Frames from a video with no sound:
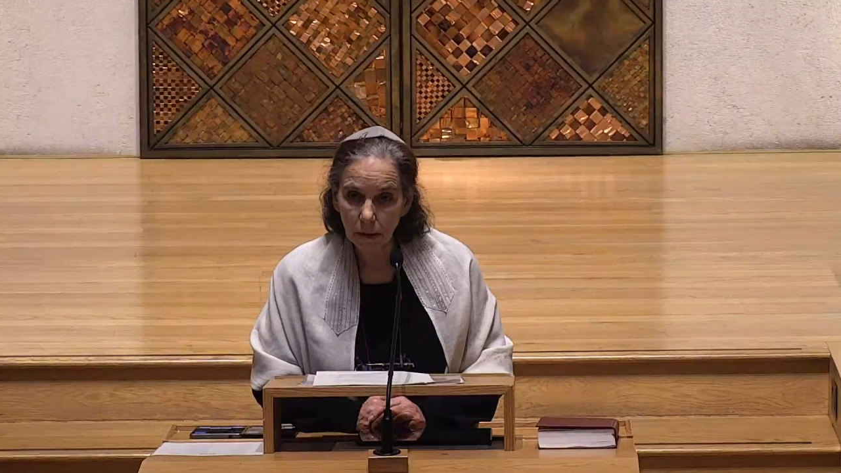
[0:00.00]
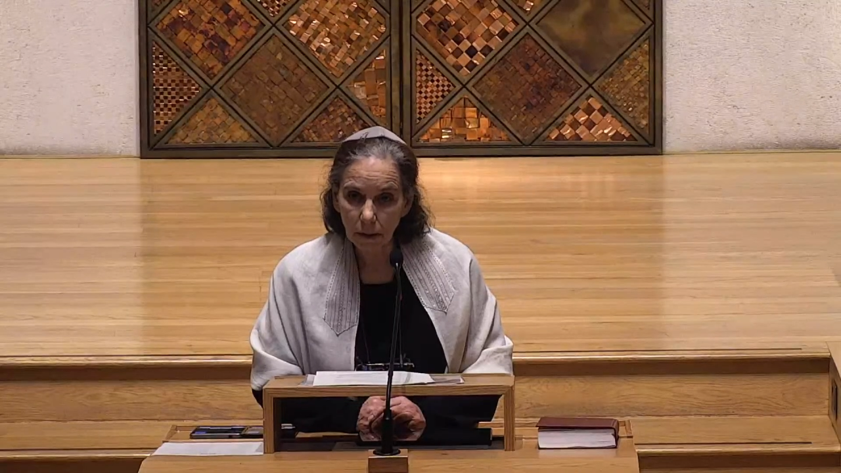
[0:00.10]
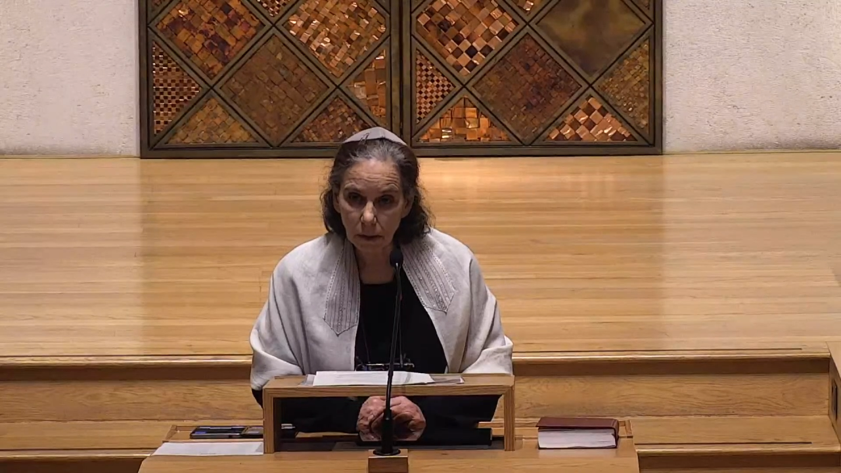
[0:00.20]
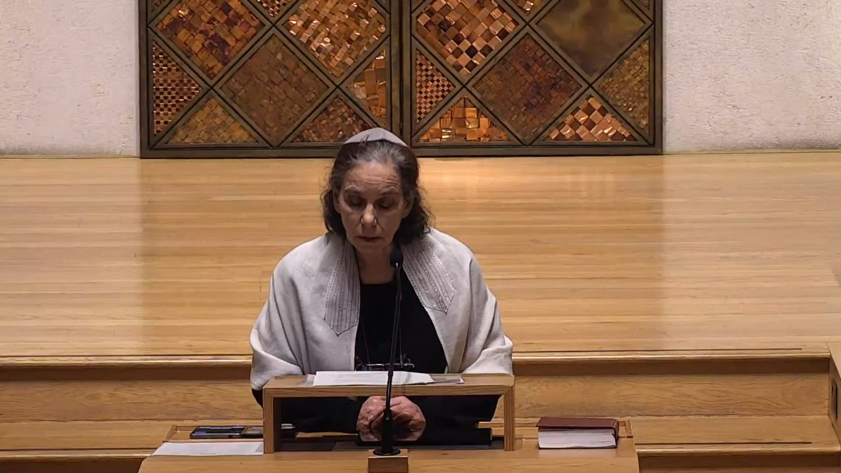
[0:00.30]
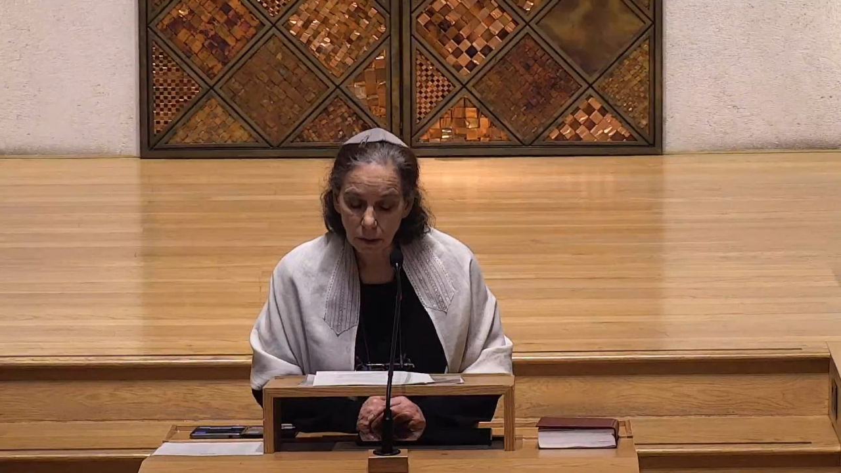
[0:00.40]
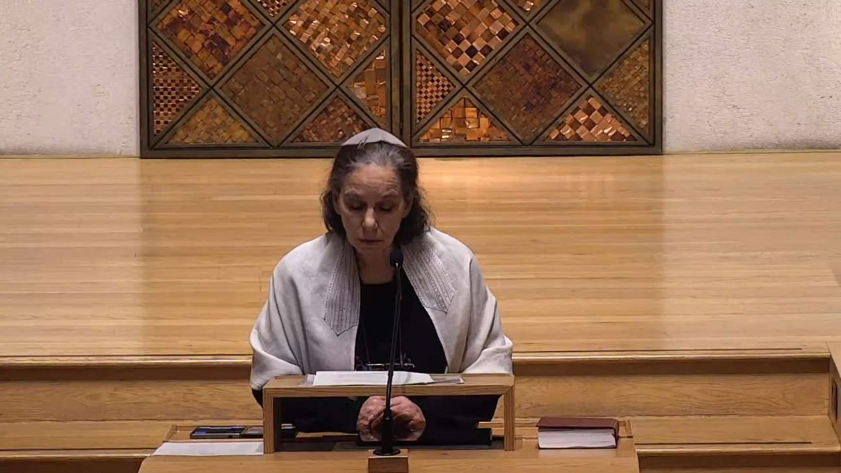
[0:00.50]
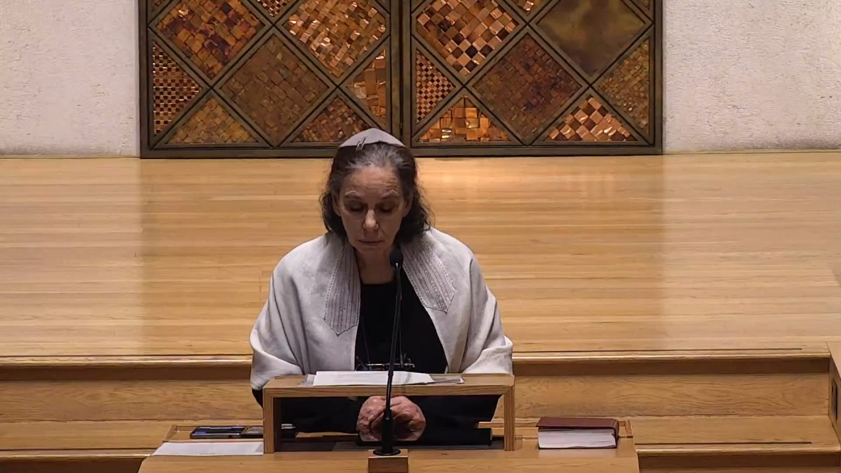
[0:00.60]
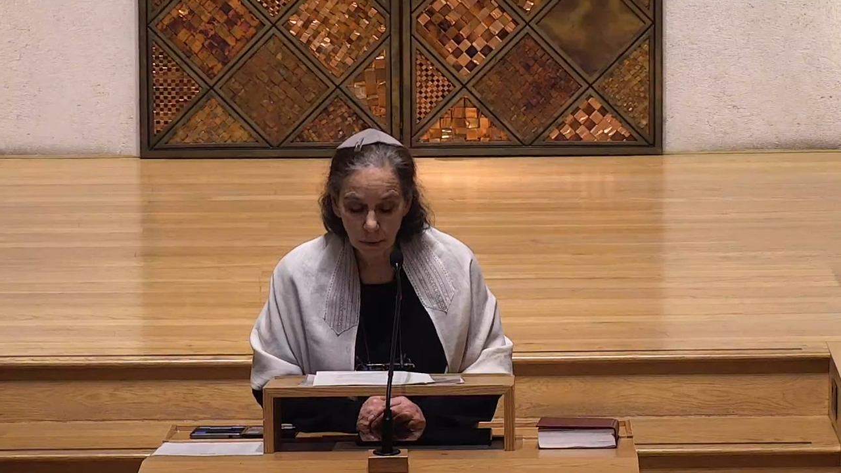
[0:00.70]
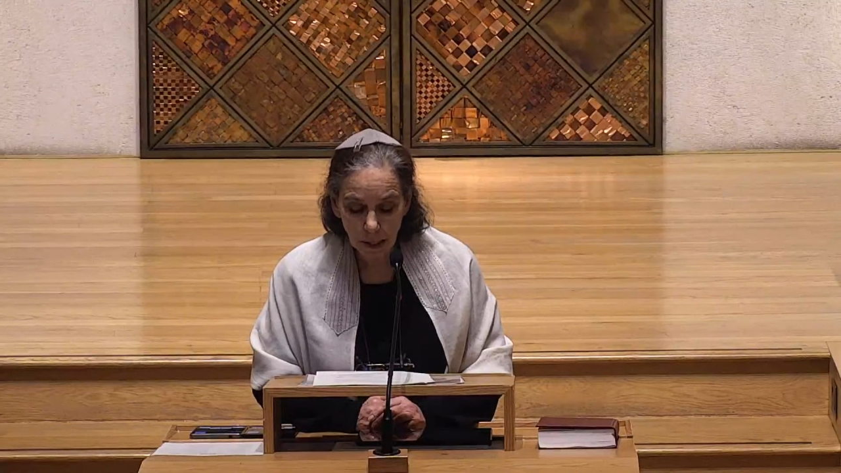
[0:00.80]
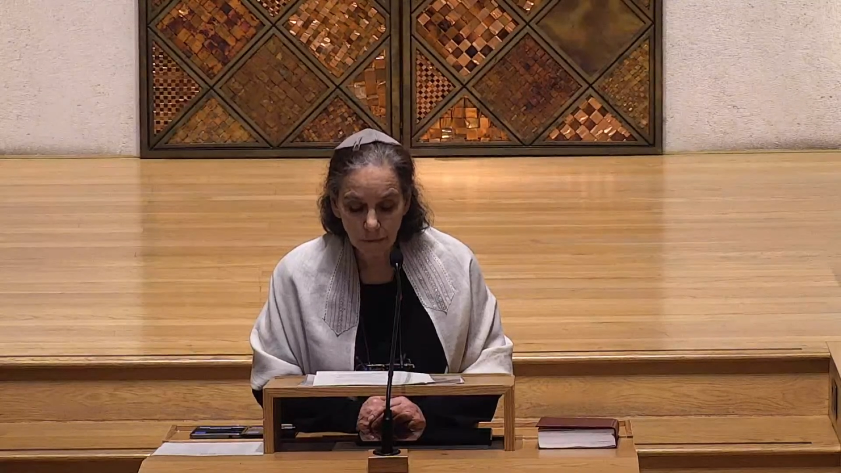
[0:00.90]
and
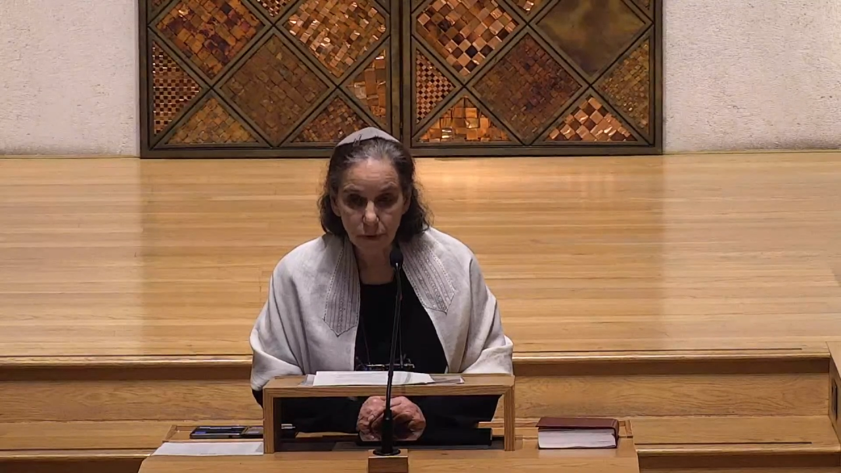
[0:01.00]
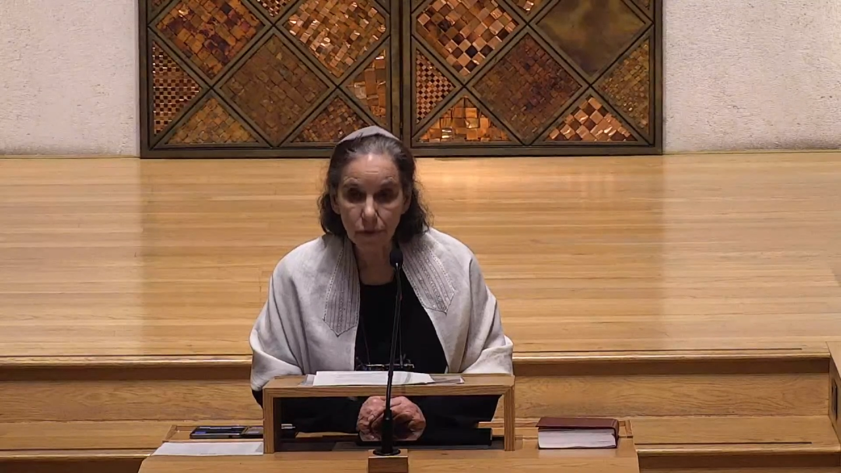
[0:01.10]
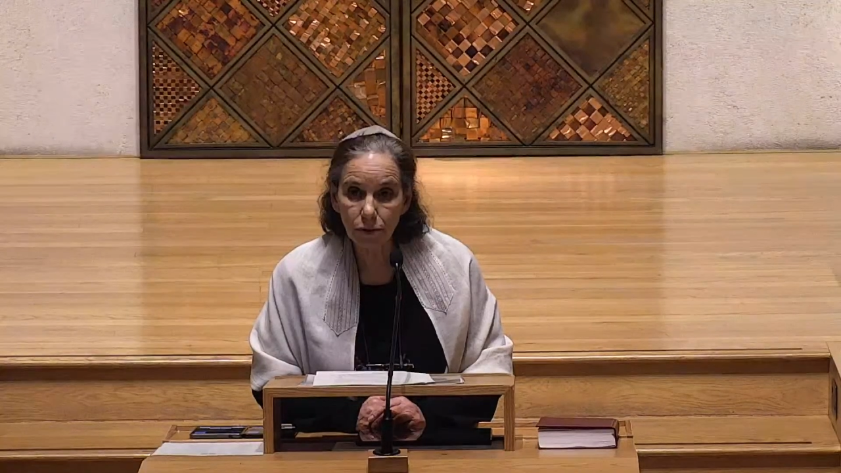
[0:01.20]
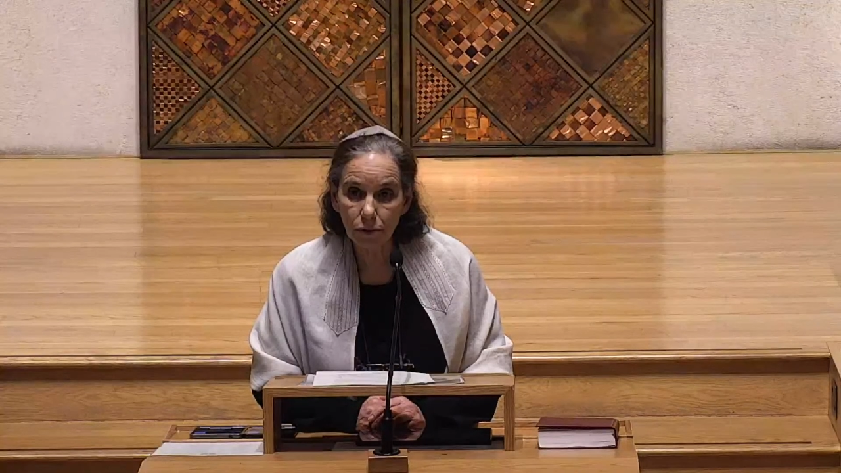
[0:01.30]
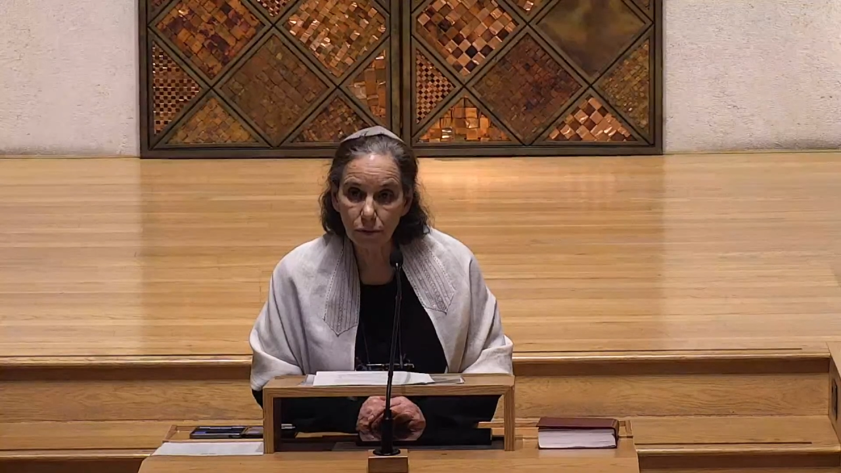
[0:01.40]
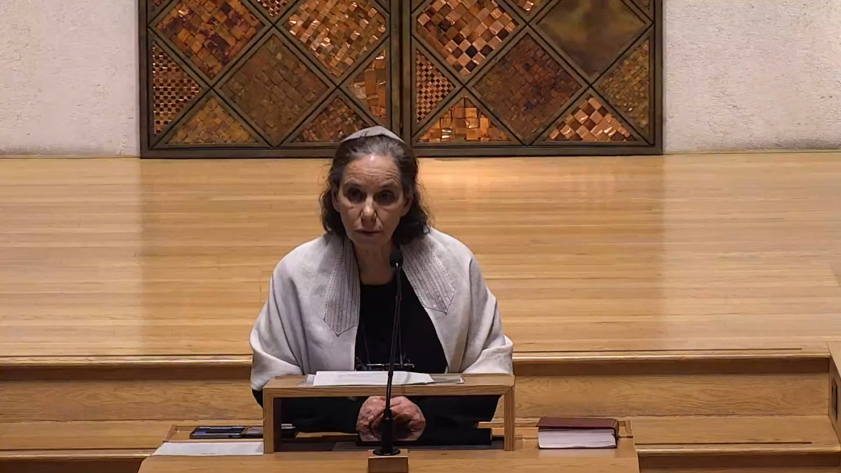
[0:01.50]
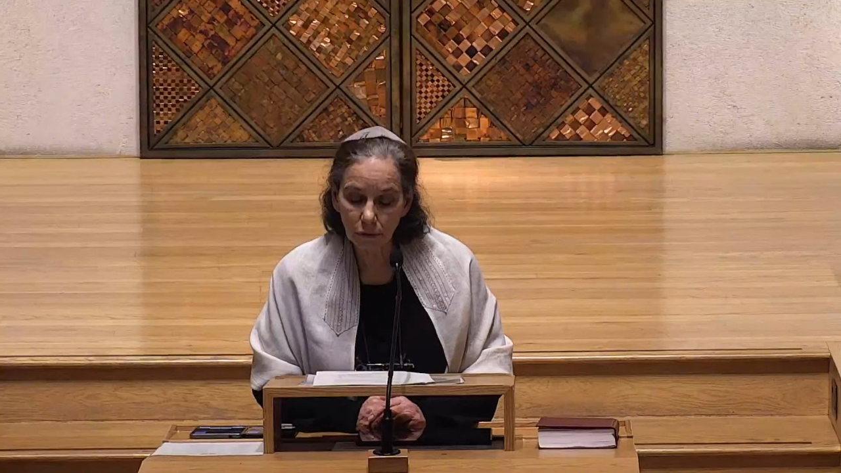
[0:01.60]
knew and understood